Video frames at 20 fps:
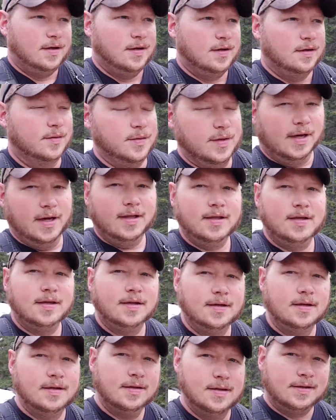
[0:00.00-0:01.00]
Well,
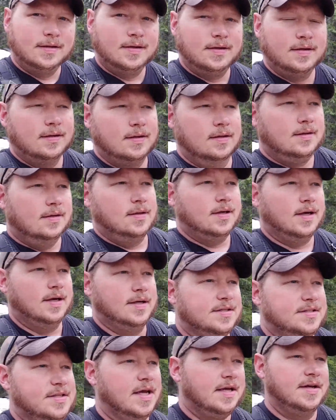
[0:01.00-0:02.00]
I
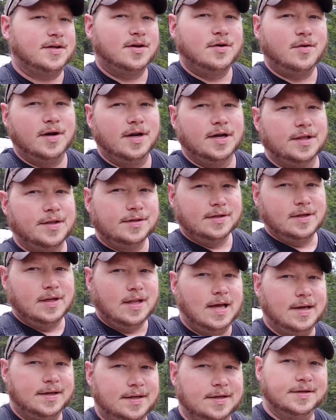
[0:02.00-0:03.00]
decided to go on another little
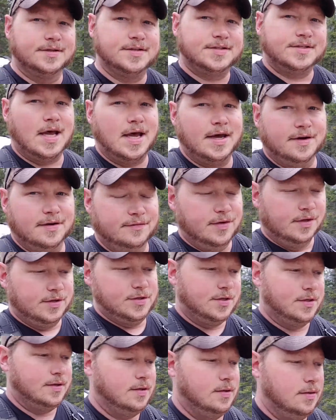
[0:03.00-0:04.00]
hiking side
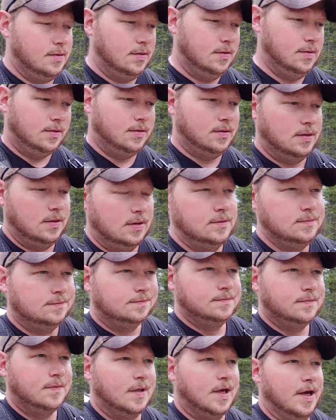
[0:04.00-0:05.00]
adventure.
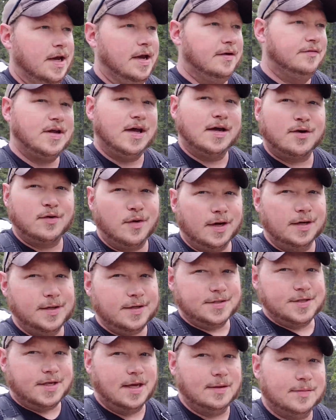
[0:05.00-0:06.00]
I have not quite
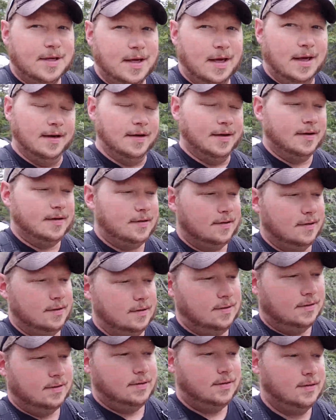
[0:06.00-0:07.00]
escaped Canada,
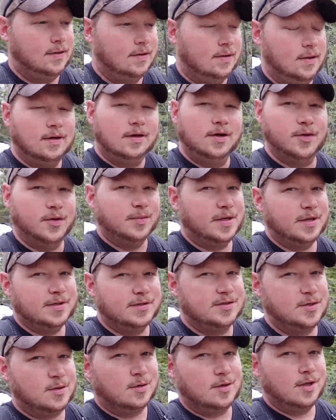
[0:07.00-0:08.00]
although I'm getting
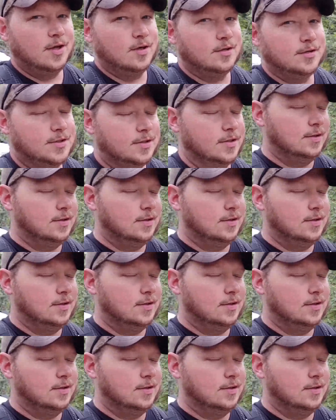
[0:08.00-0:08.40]
so close.